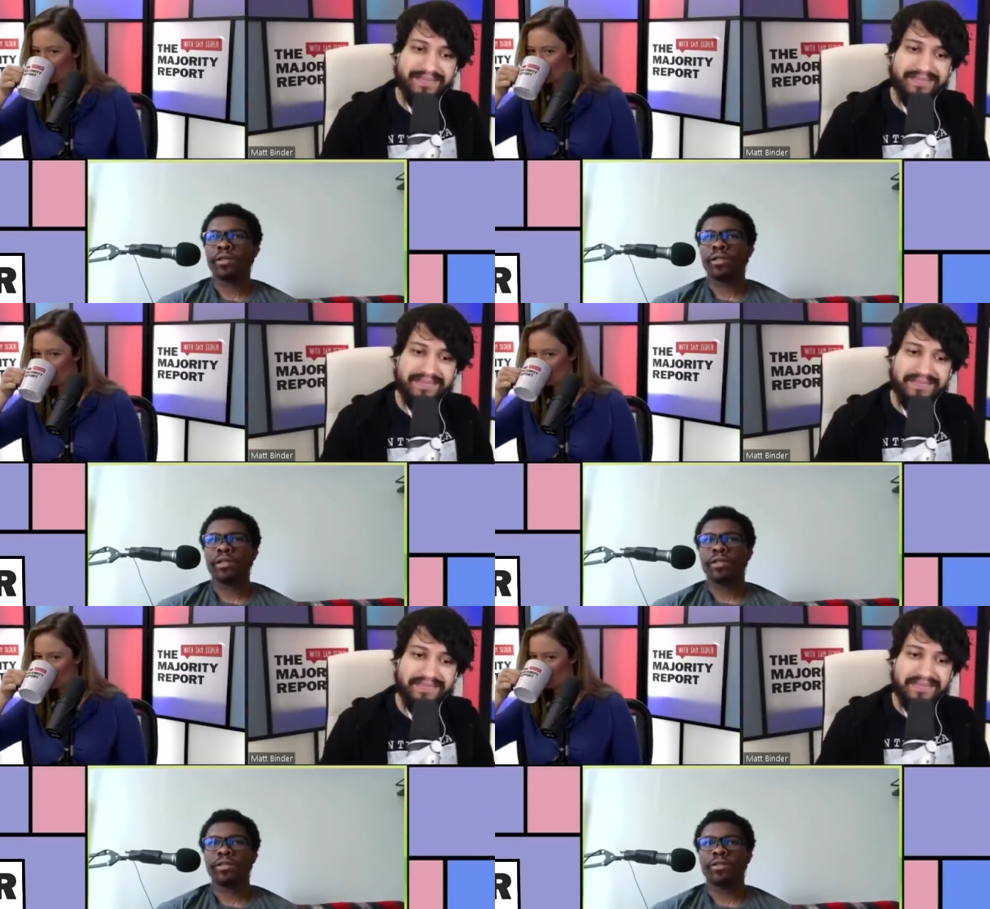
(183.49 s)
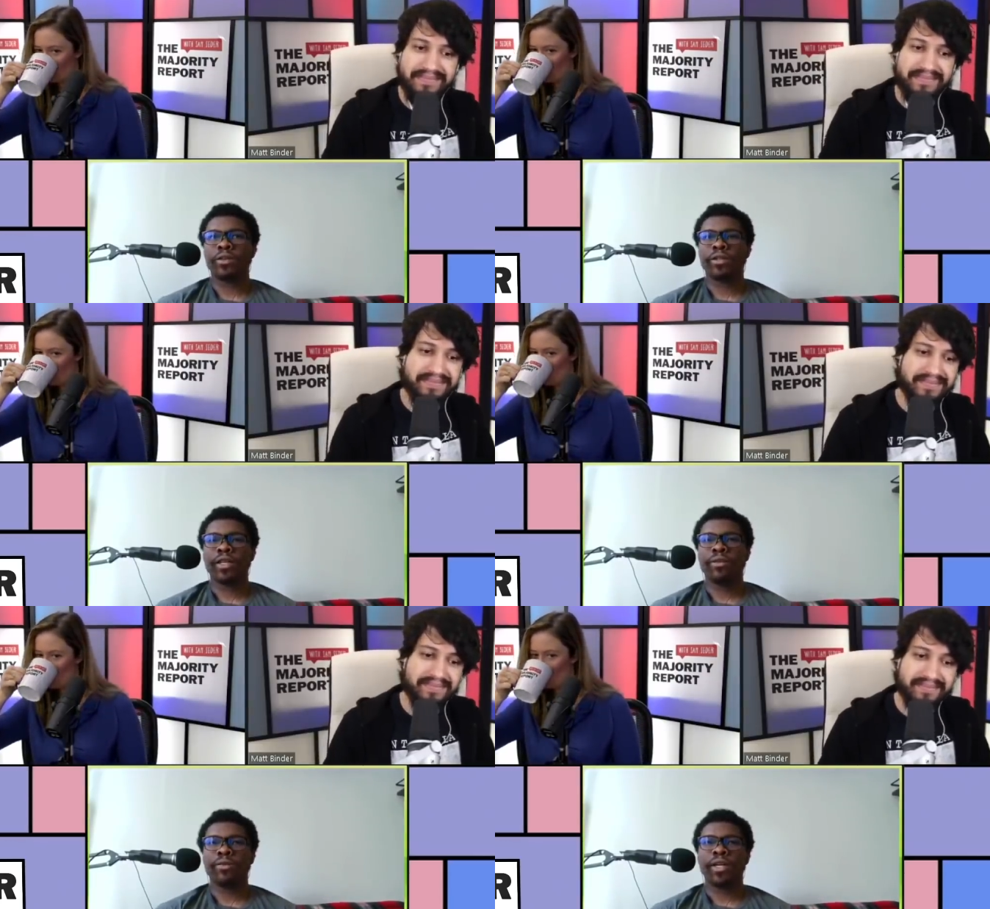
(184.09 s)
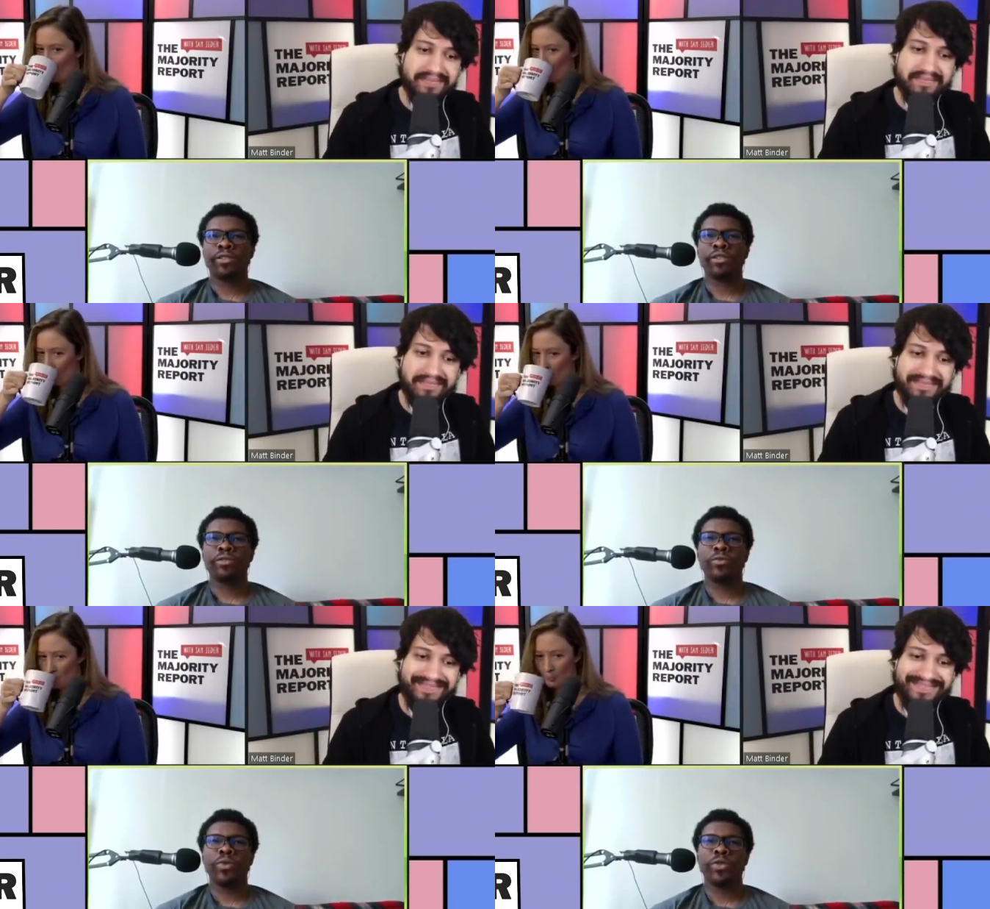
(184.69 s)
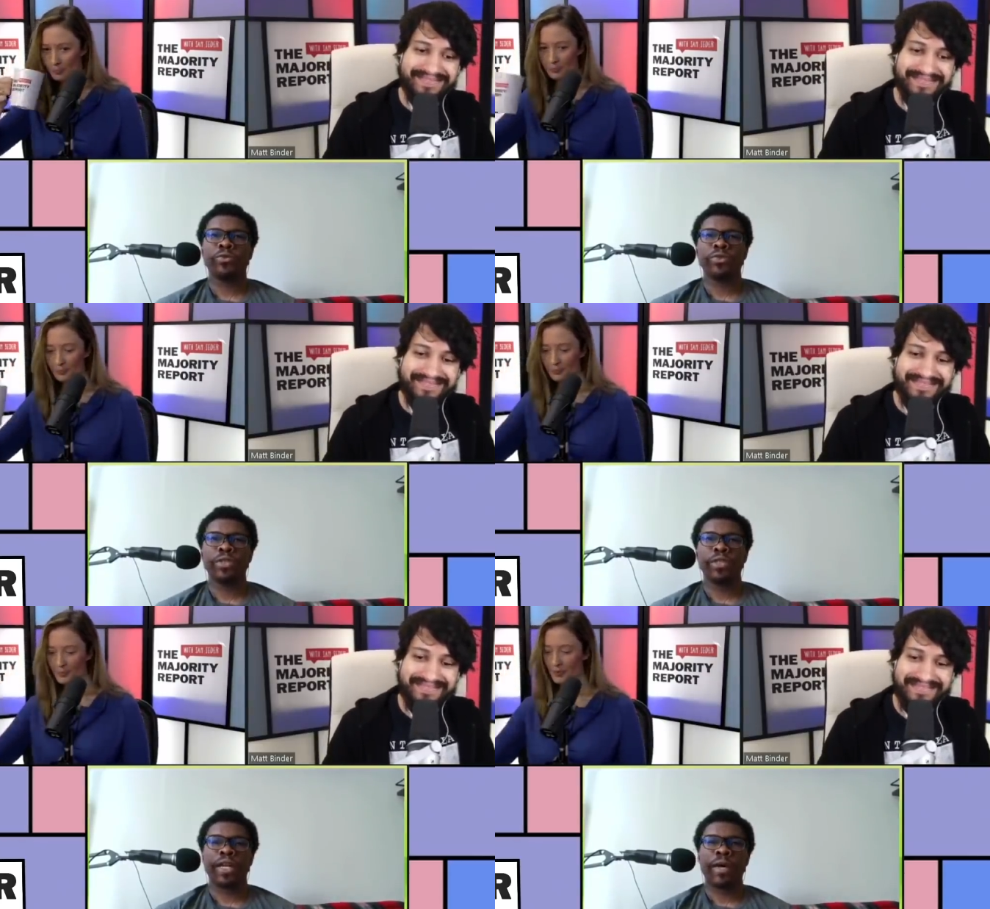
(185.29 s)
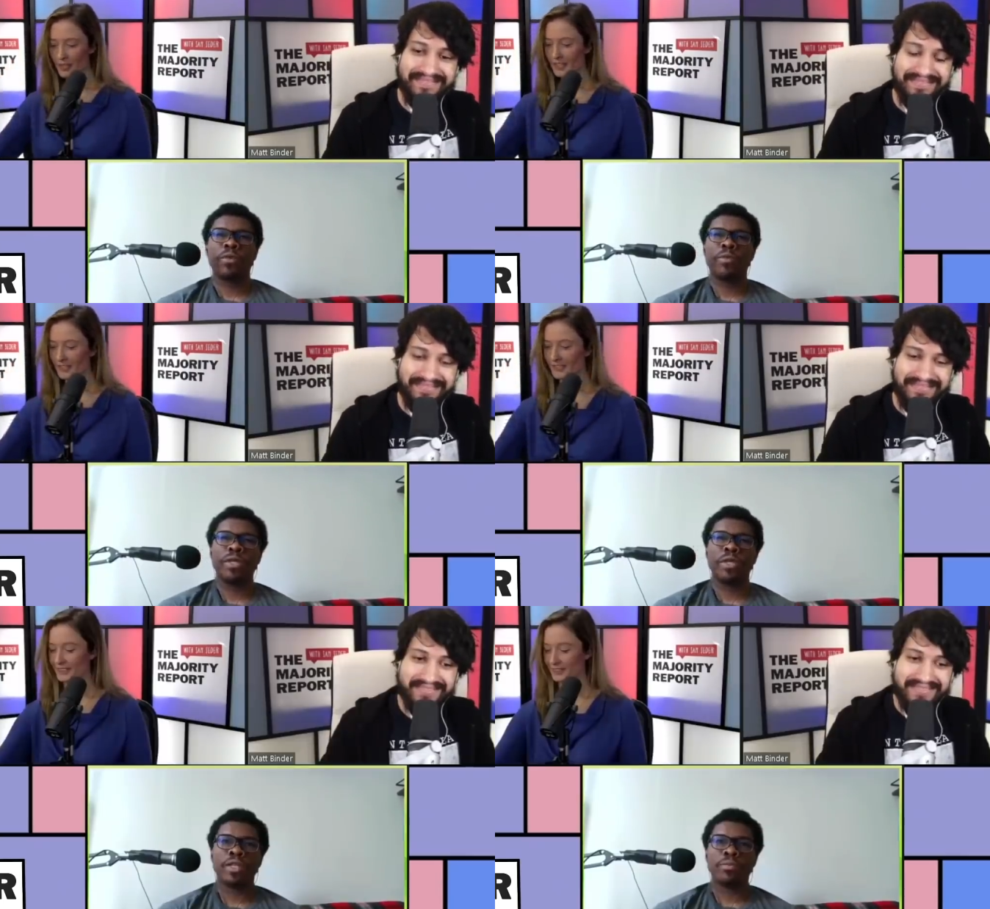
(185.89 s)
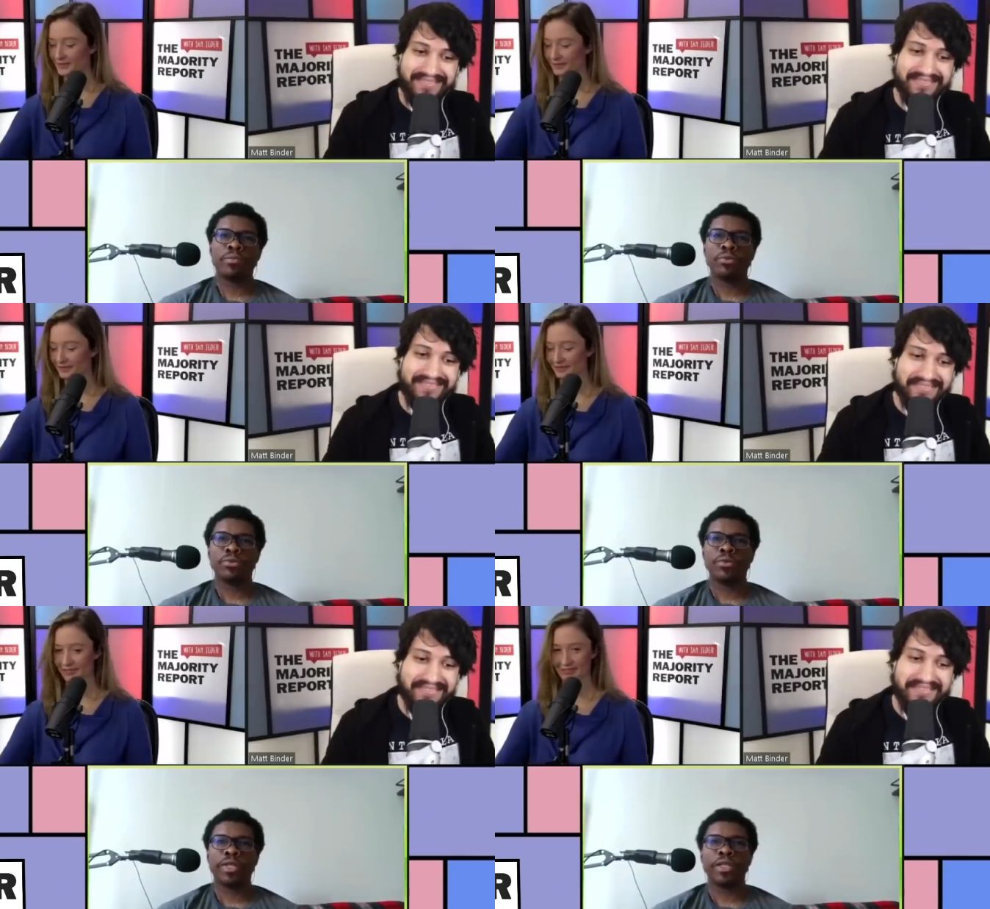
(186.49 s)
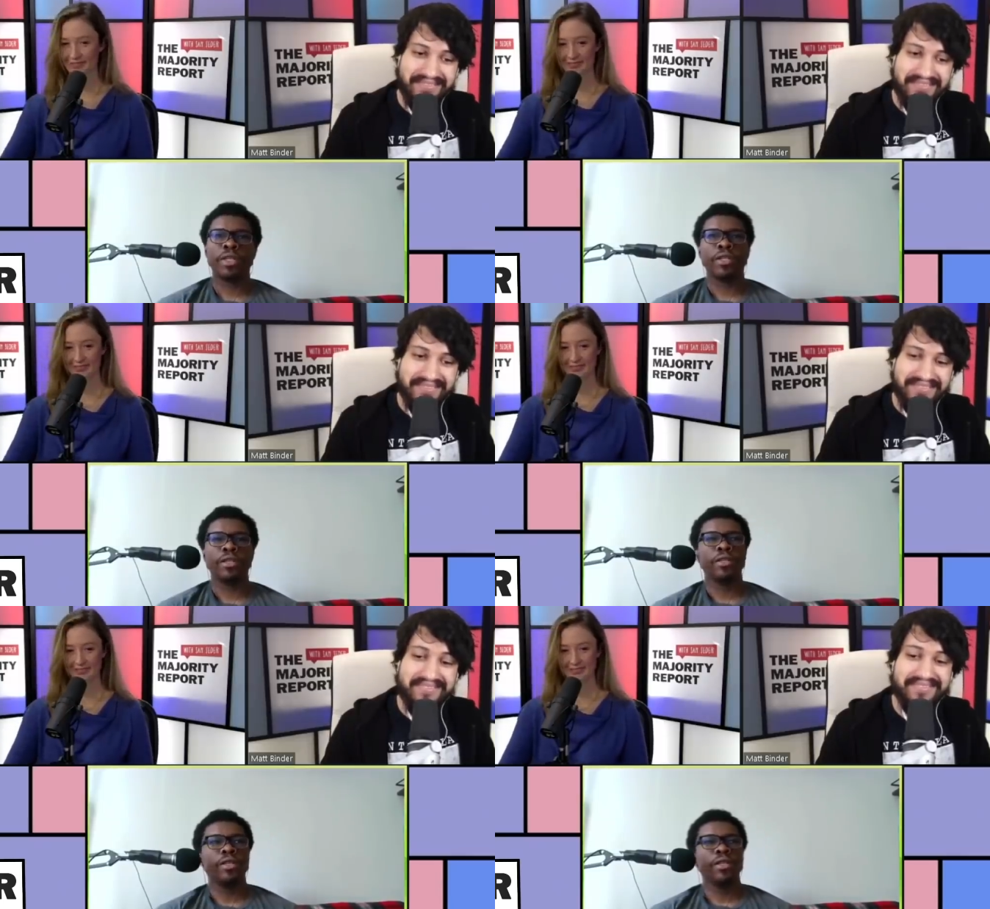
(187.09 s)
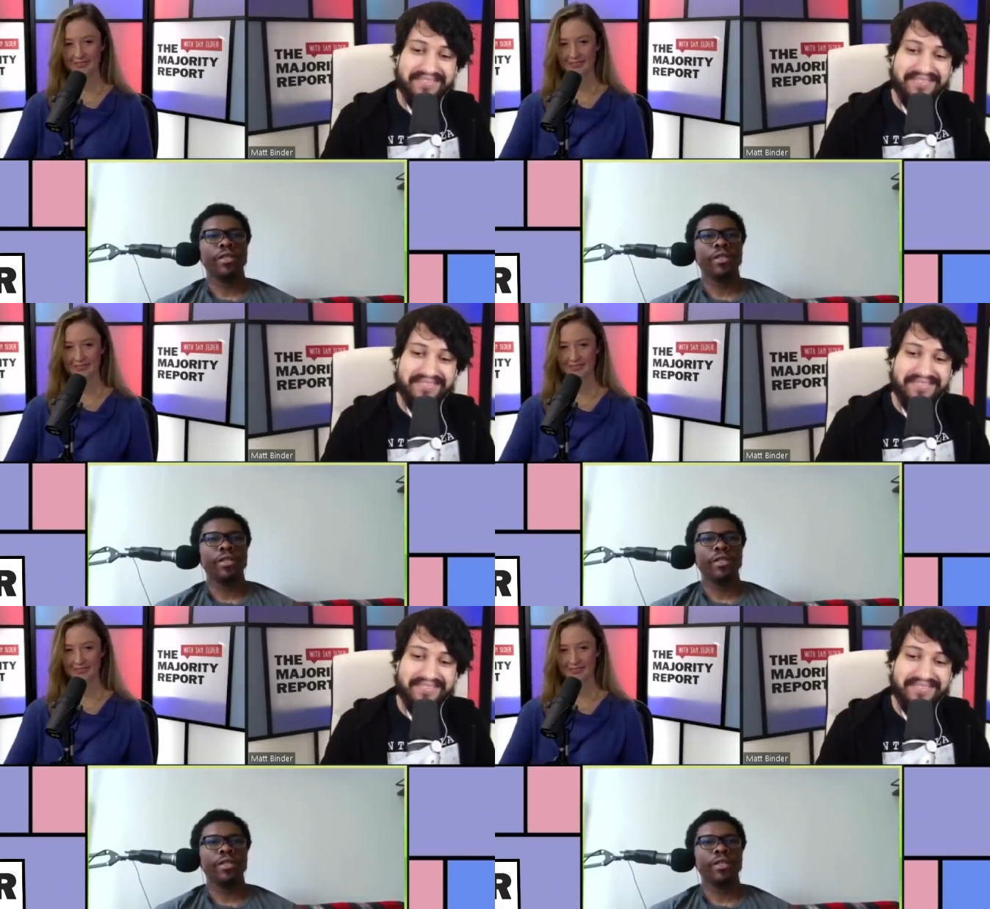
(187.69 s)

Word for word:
Speaker 1: uh, The Dark Knight Rises, where you see Catwoman and Bruce Wayne eating,